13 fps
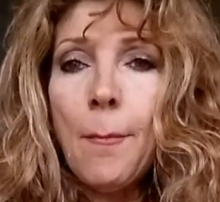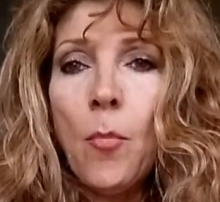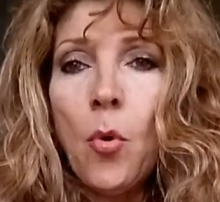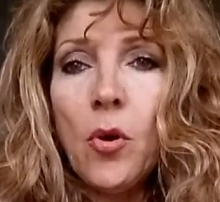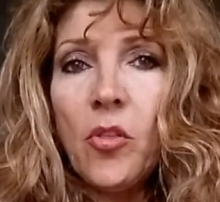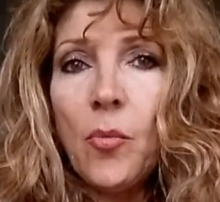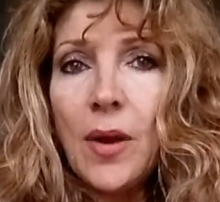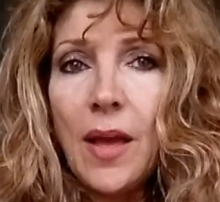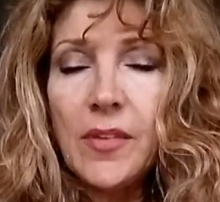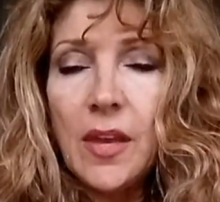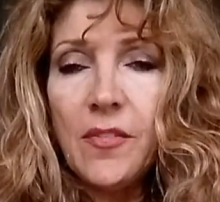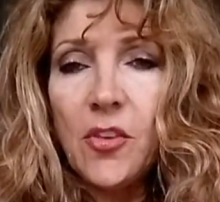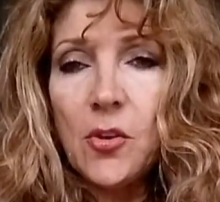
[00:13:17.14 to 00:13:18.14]
more than what
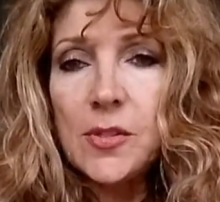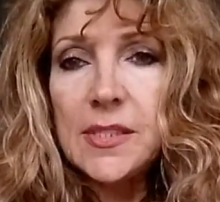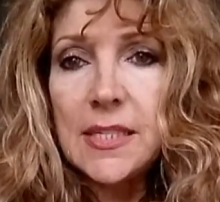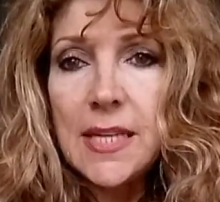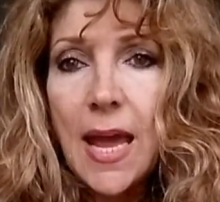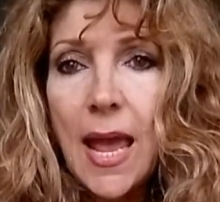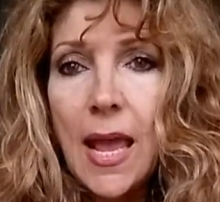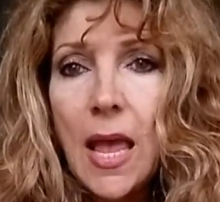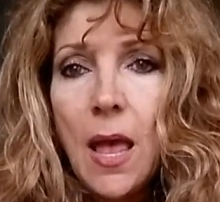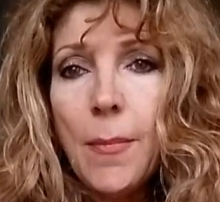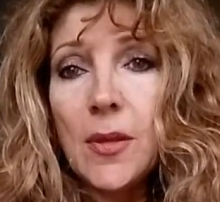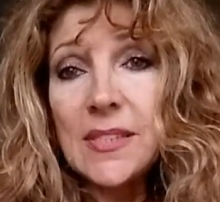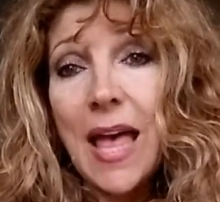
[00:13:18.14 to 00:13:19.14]
I've given you today,
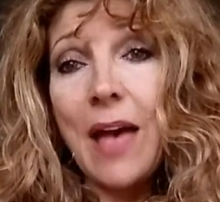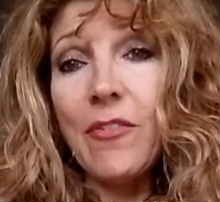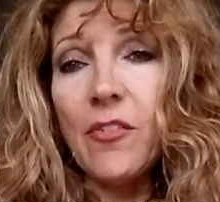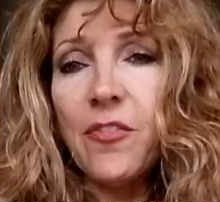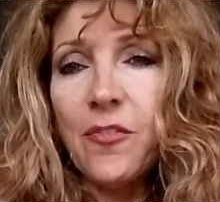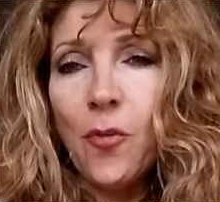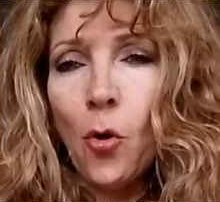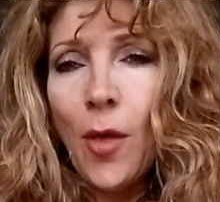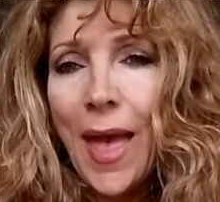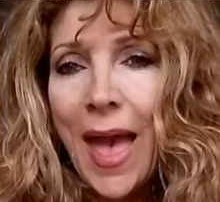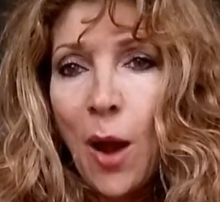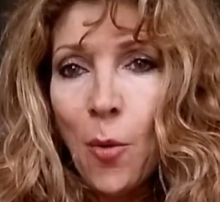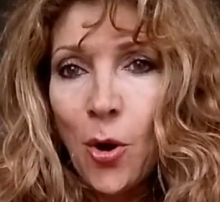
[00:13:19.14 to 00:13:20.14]
because I have a full
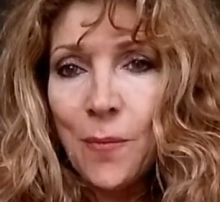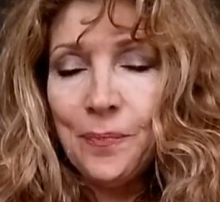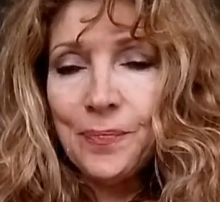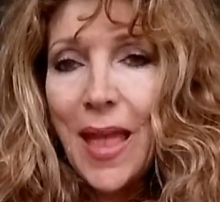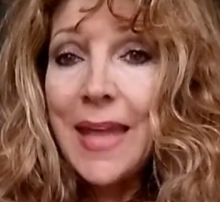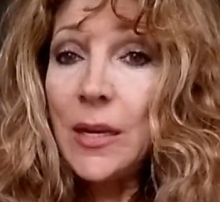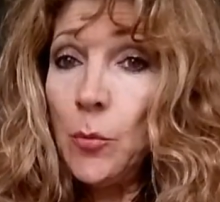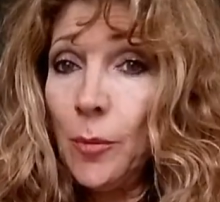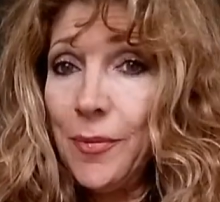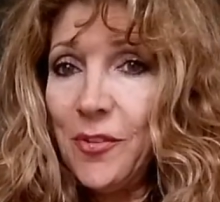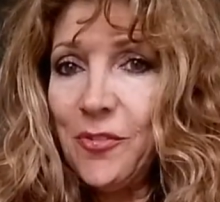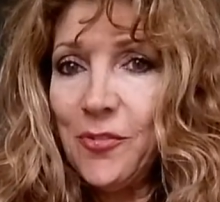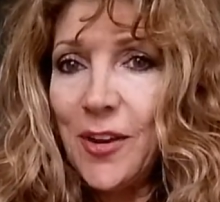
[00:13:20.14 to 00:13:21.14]
hour and it will
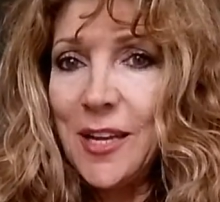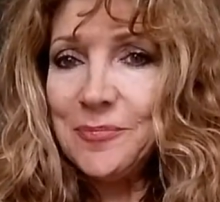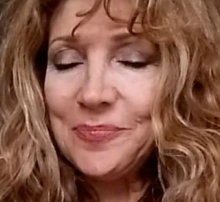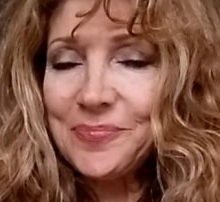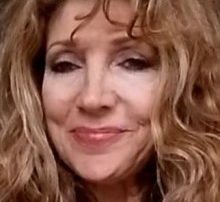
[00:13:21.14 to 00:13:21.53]
be free.